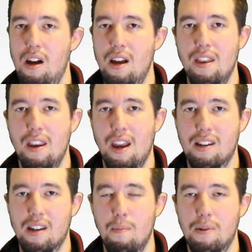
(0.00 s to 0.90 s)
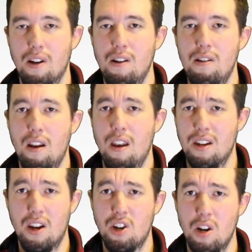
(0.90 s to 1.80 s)
in the next episode, unless
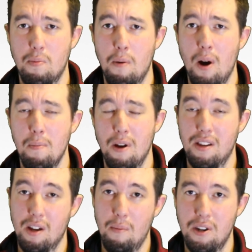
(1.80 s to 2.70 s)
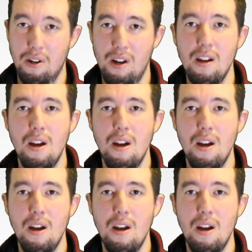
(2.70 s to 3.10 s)
I change my mind by the time I do it.